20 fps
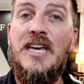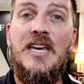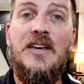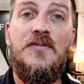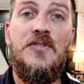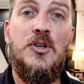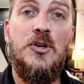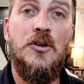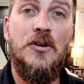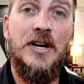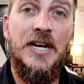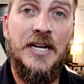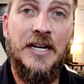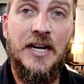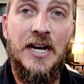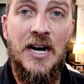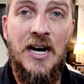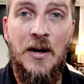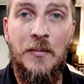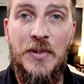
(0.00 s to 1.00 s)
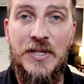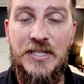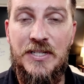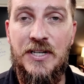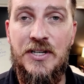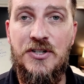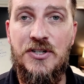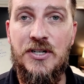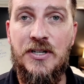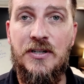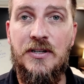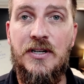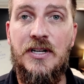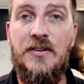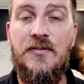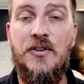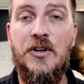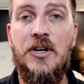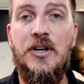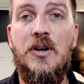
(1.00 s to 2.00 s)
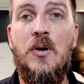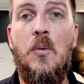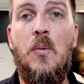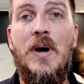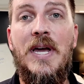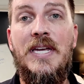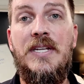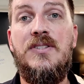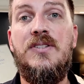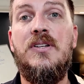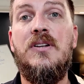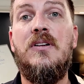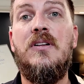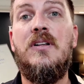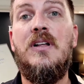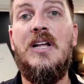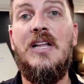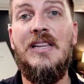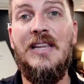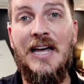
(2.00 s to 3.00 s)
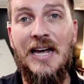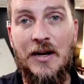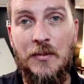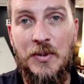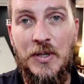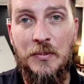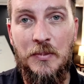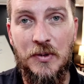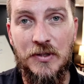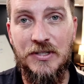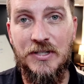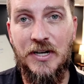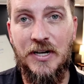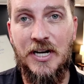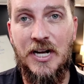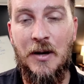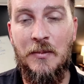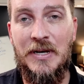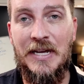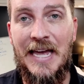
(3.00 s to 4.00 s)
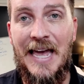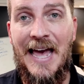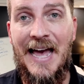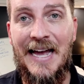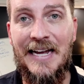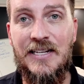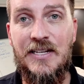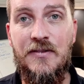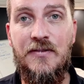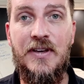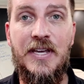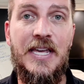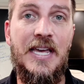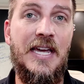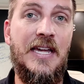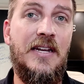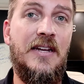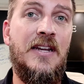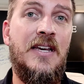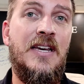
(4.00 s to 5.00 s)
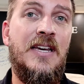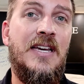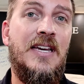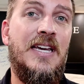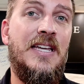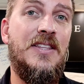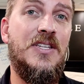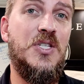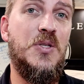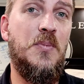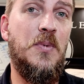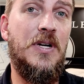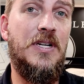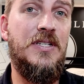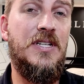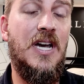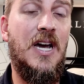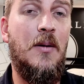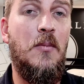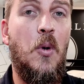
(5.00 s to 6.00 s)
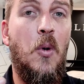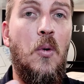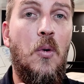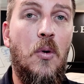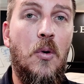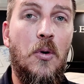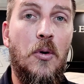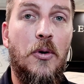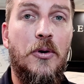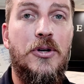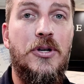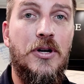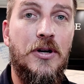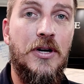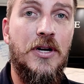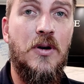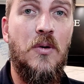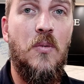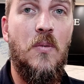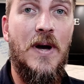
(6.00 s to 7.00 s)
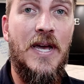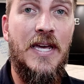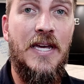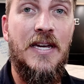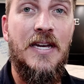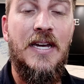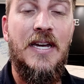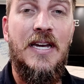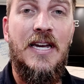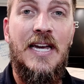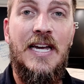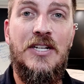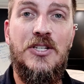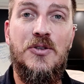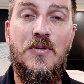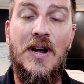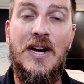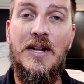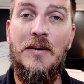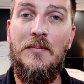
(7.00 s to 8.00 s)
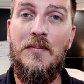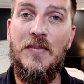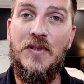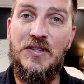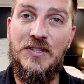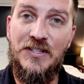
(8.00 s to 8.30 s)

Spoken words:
If you're in competition, if you're going to wait till a lot of people start coming active again in the springtime, or you're going to wait and try to